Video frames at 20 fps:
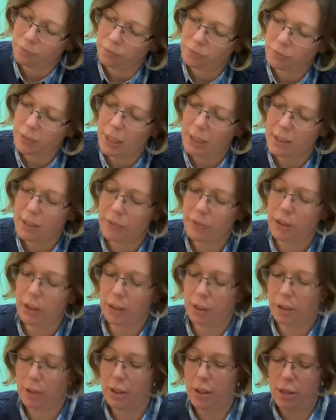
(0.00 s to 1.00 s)
Let's have a
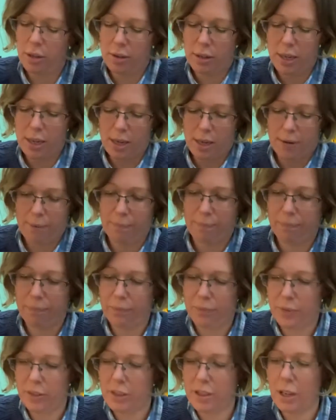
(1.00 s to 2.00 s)
look. Okay,
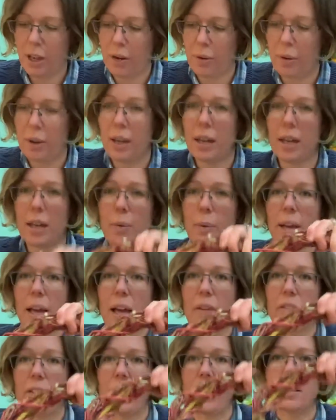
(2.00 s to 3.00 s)
so here we
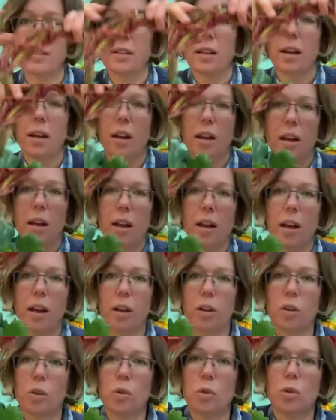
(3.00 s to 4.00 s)
have it. A
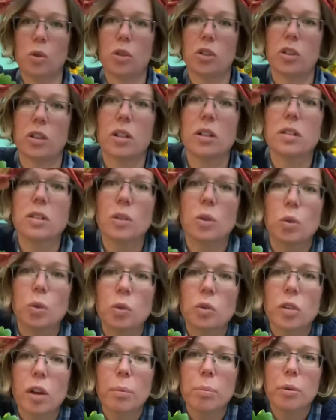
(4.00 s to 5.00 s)
gorgeous
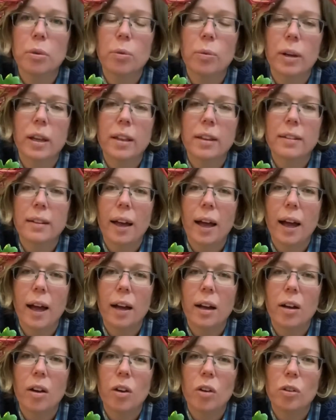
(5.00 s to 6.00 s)
autumnal wreath to
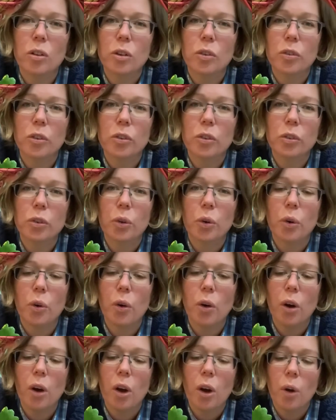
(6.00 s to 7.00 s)
hang on your front
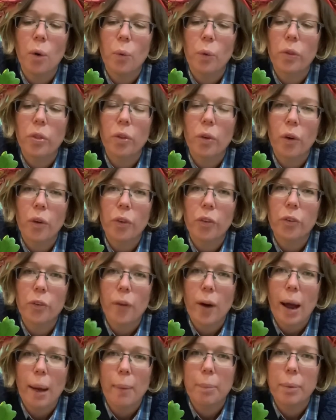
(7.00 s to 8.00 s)
door with not a
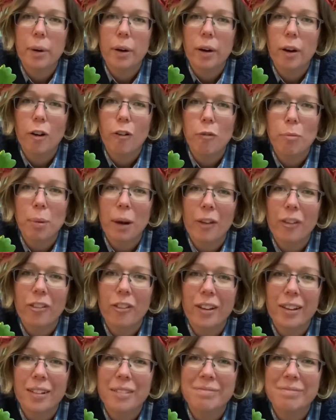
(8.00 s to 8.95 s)
scrap of plastic.